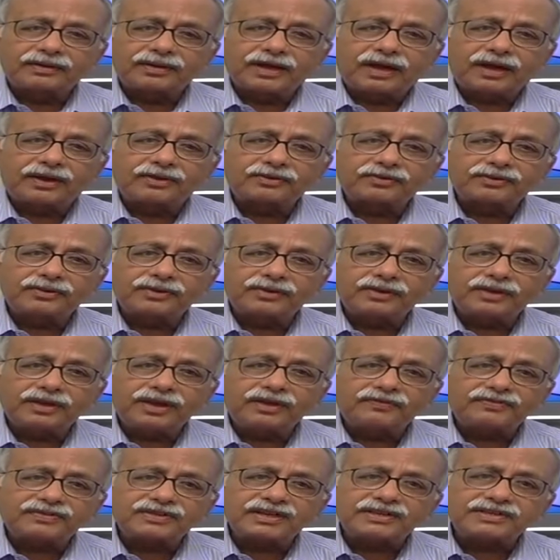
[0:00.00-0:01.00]
Now,
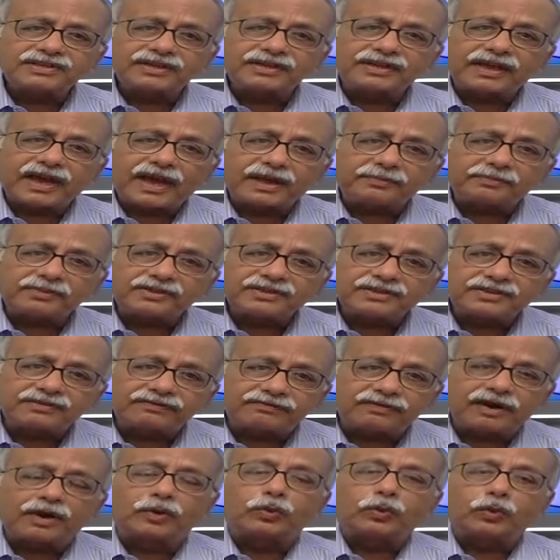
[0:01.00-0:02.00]
if such a gap
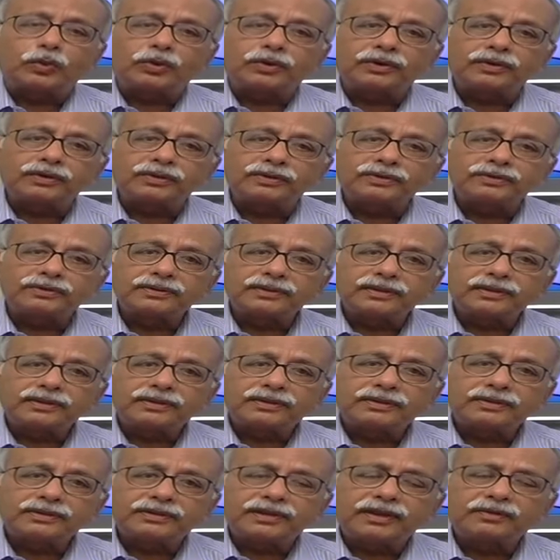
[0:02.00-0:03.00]
is found,
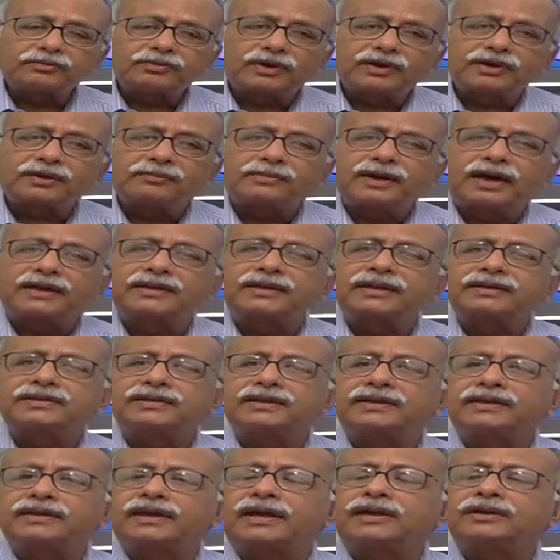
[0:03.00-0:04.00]
then what a
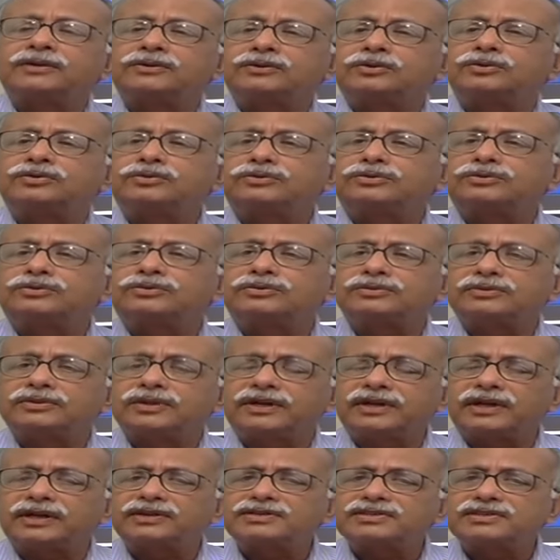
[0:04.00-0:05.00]
marketer can do,
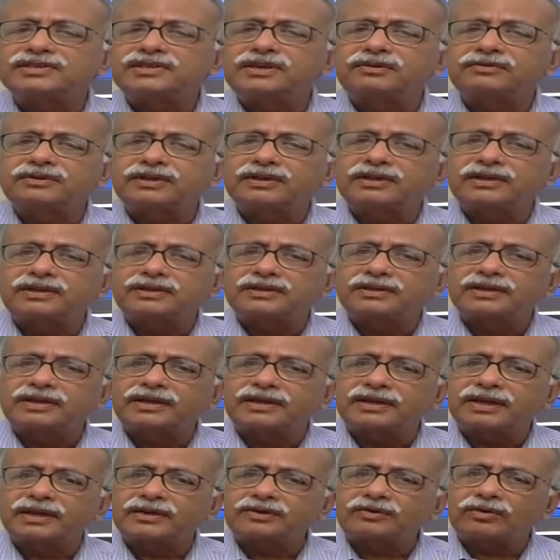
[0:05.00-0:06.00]
they can see whether
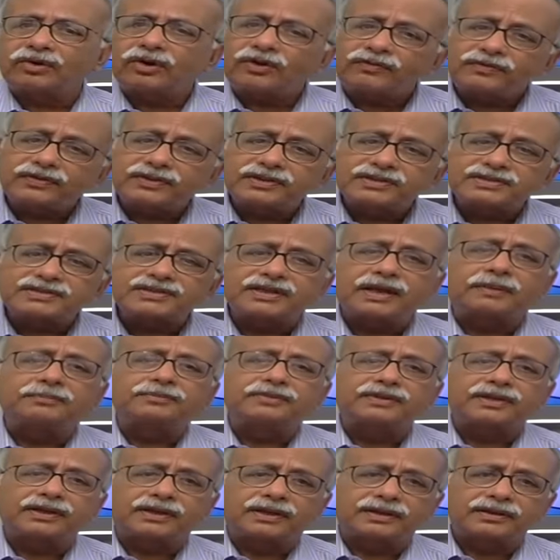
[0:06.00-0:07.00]
they can offer
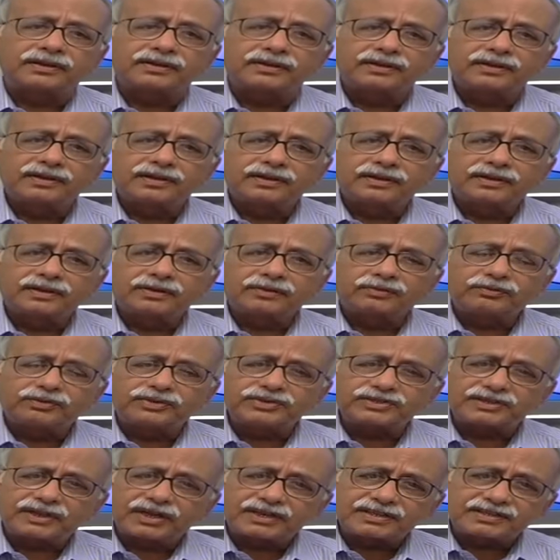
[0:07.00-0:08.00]
something
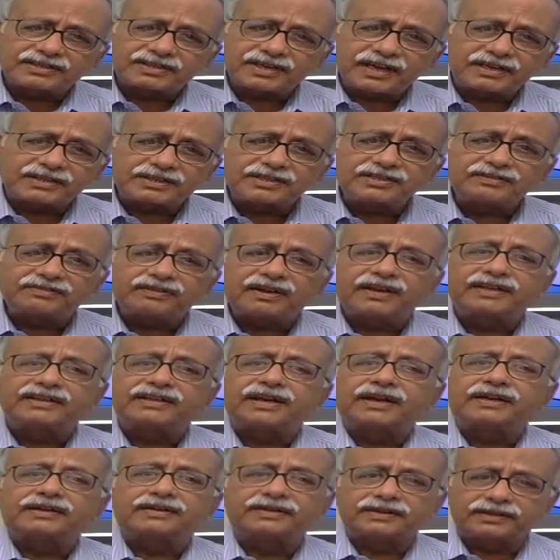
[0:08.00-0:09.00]
which can satisfy
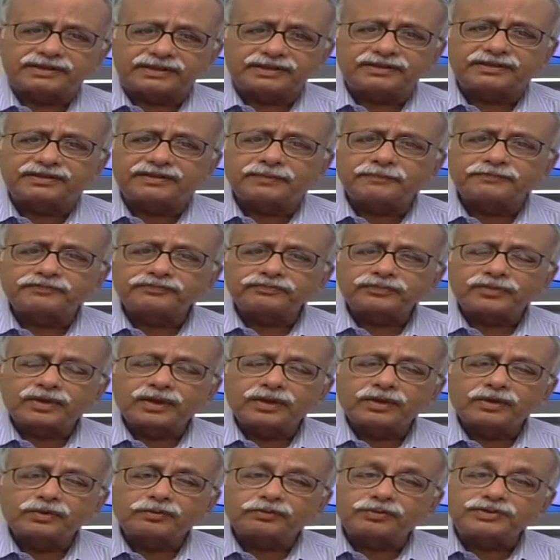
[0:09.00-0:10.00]
that need,
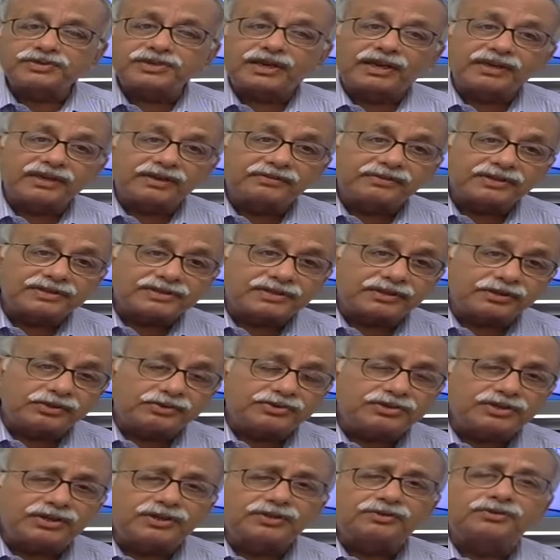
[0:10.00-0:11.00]
which can give a
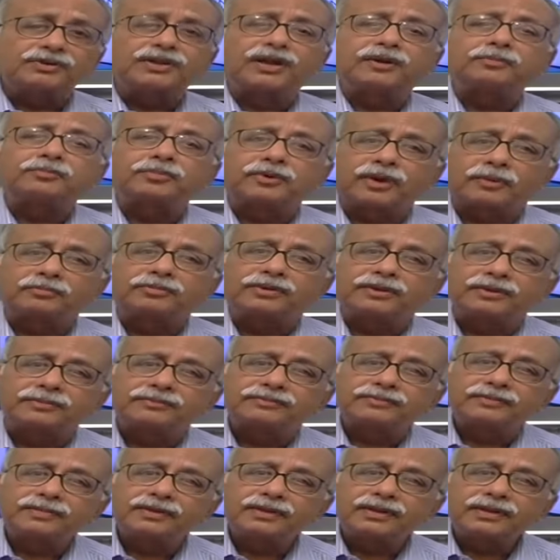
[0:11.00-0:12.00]
solution to that
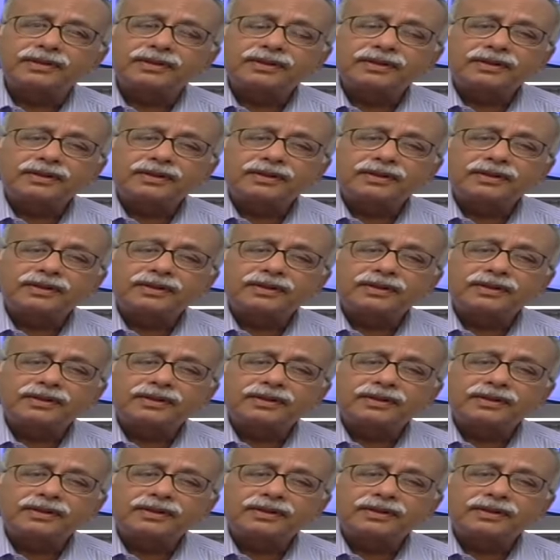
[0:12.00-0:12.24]
problem.